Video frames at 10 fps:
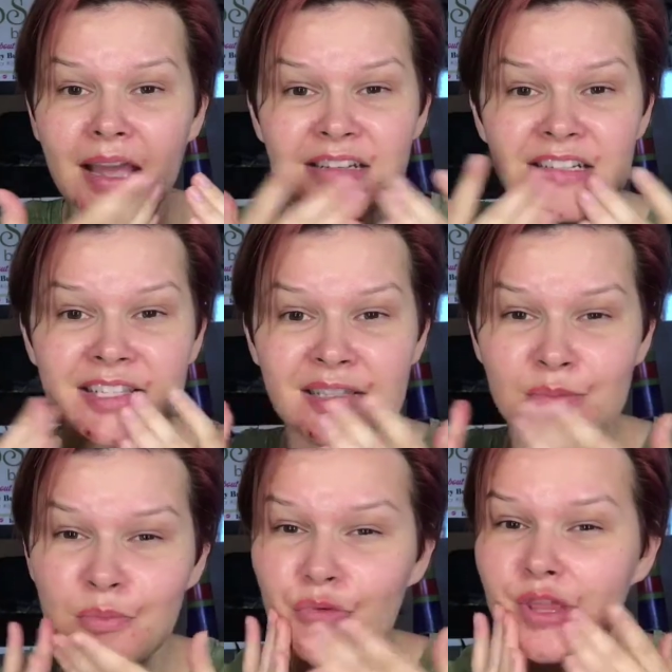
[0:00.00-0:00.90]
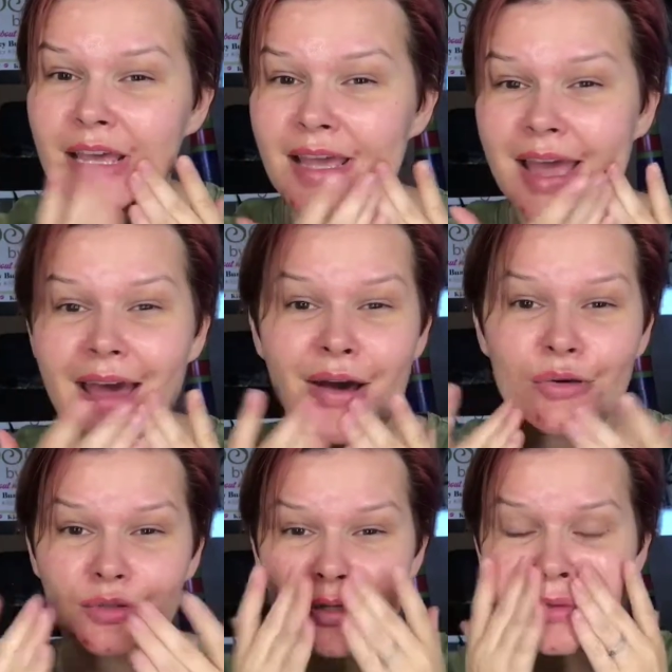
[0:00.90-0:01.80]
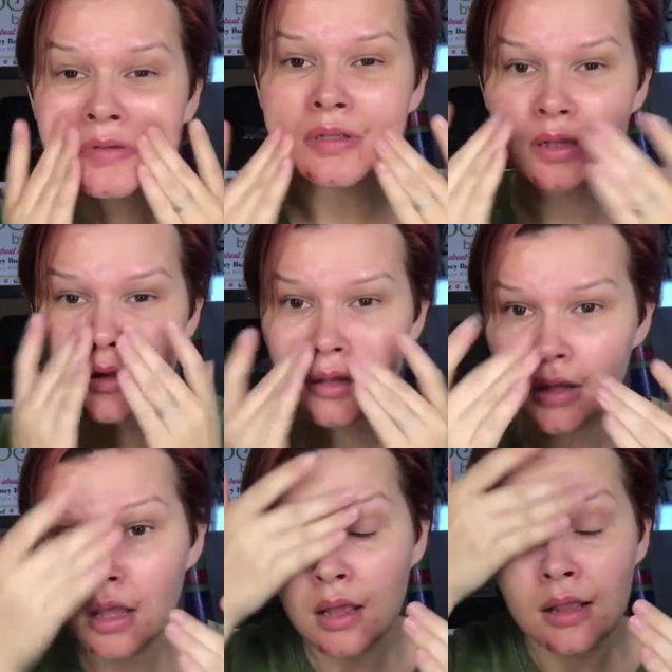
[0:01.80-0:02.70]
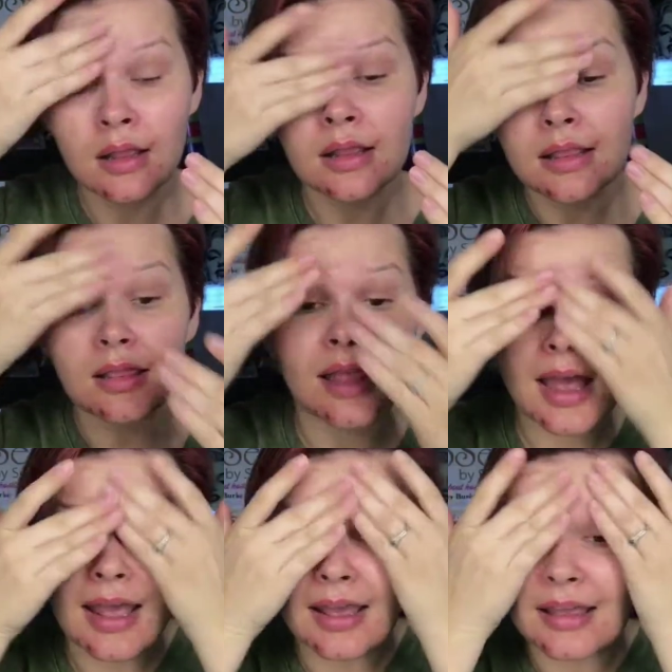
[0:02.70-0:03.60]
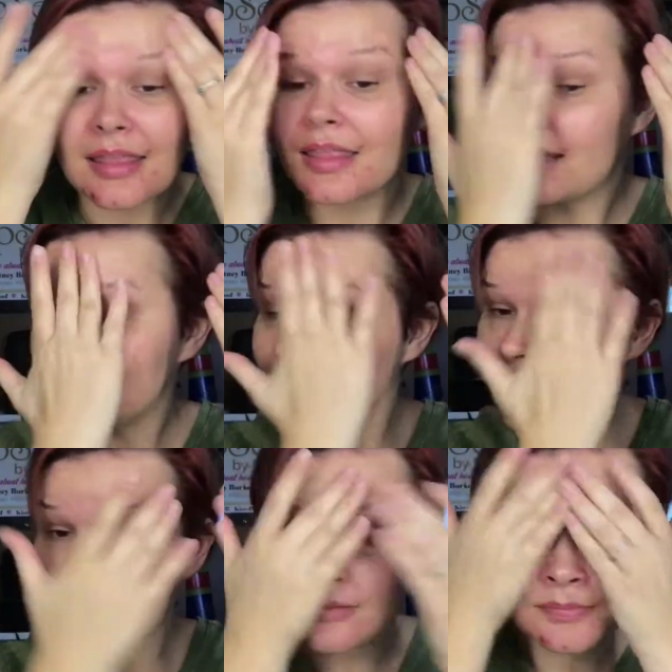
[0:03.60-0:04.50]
I just smooth it out like this.